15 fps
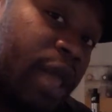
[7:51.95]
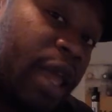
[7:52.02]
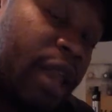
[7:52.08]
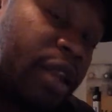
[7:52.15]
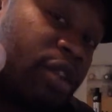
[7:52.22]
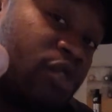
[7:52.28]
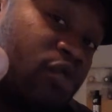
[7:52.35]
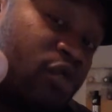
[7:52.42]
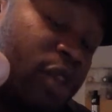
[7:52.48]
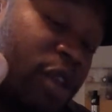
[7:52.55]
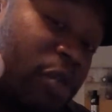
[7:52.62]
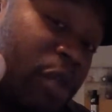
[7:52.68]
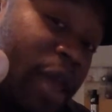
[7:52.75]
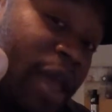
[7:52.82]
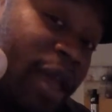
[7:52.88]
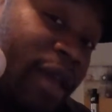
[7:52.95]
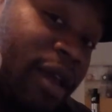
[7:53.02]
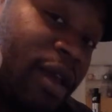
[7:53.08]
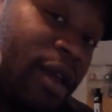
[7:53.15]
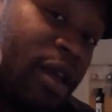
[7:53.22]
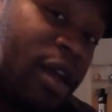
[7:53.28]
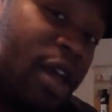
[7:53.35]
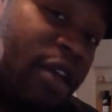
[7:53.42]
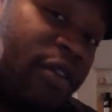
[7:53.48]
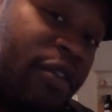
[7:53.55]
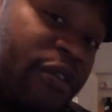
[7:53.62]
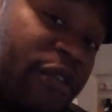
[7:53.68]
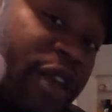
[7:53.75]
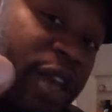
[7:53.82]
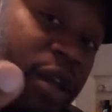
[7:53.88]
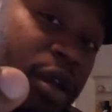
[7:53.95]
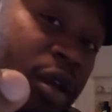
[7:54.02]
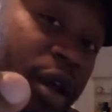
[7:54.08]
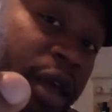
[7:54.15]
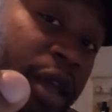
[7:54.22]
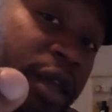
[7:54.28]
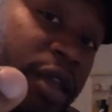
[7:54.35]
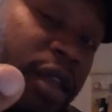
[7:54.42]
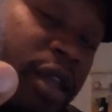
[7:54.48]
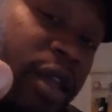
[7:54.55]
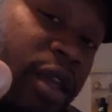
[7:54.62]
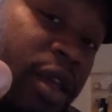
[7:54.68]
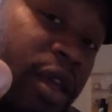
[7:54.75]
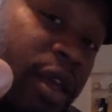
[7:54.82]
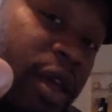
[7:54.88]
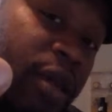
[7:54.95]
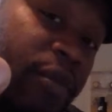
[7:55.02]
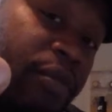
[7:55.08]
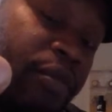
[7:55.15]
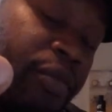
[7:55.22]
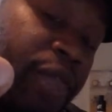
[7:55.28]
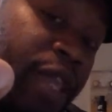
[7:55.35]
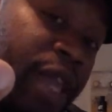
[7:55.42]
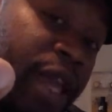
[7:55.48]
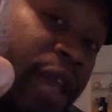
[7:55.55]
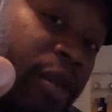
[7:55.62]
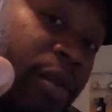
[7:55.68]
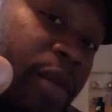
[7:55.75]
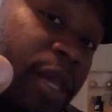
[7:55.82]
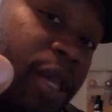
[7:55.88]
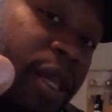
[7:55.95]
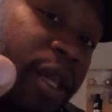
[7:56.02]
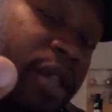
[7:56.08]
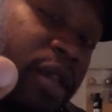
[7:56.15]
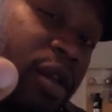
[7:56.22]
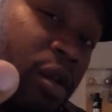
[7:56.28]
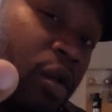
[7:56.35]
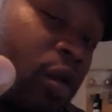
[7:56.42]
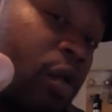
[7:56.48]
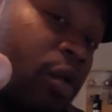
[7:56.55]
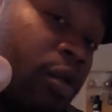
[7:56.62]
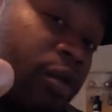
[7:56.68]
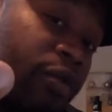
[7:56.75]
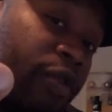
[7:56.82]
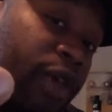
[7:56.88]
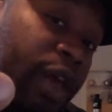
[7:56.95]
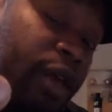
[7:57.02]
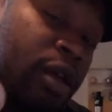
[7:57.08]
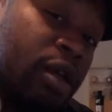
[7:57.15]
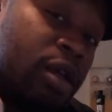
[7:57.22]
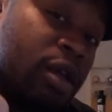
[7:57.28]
they're just really big. If you think like the Kangen Mini, that's like a quarter of that.